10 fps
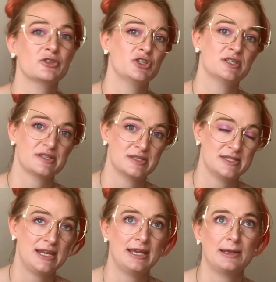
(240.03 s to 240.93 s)
she doesn't
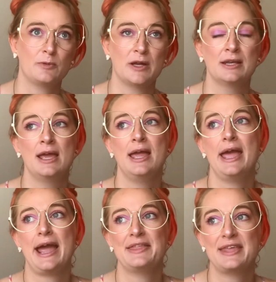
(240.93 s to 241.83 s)
see anyone.
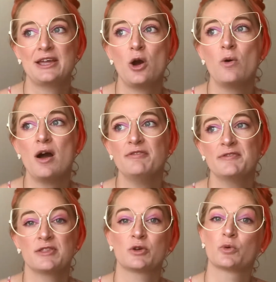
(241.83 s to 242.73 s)
And they go off
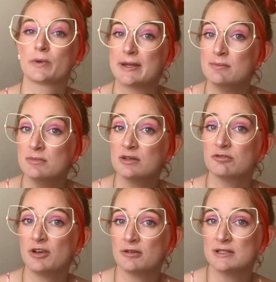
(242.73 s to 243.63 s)
of the Grimm
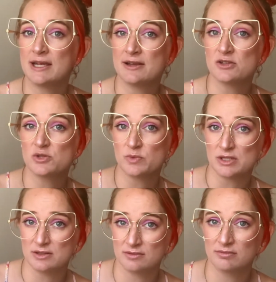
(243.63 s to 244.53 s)
fairy tales
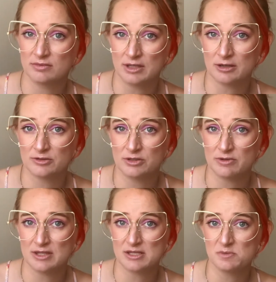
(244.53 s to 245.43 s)
when they're
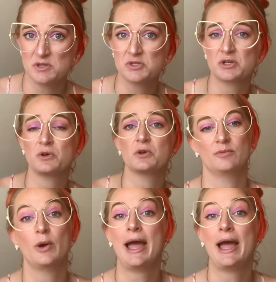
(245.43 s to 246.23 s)
doing this musical. What